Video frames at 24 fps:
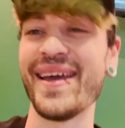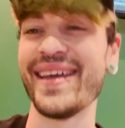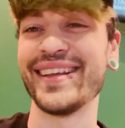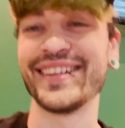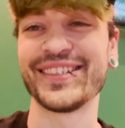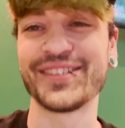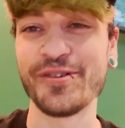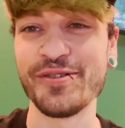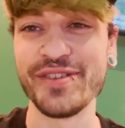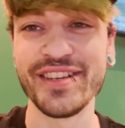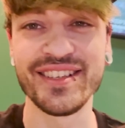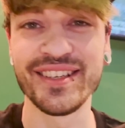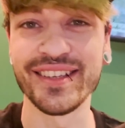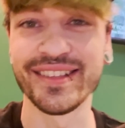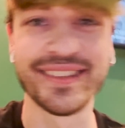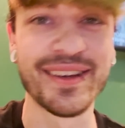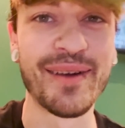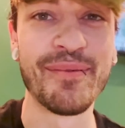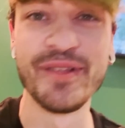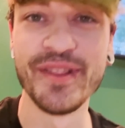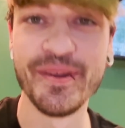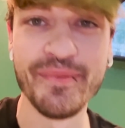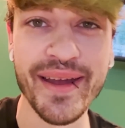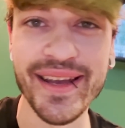it's only just
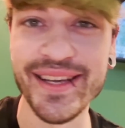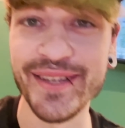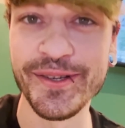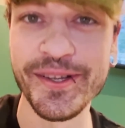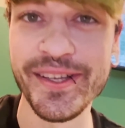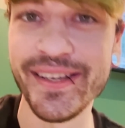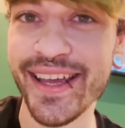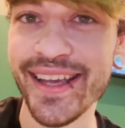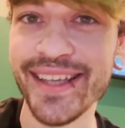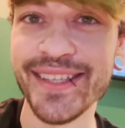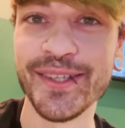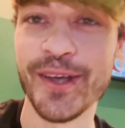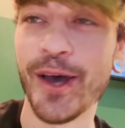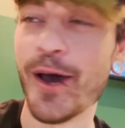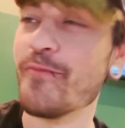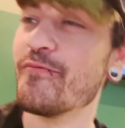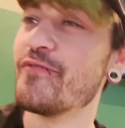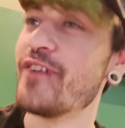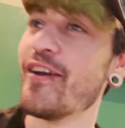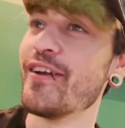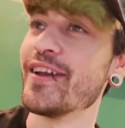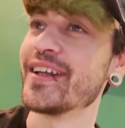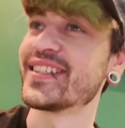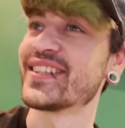come on the menu today, so I'm
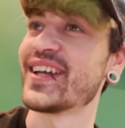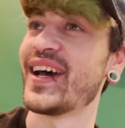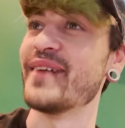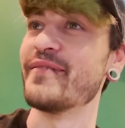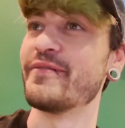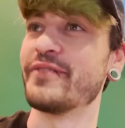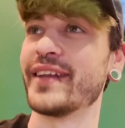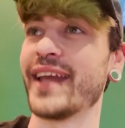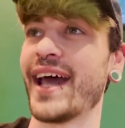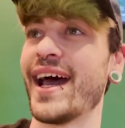very excited for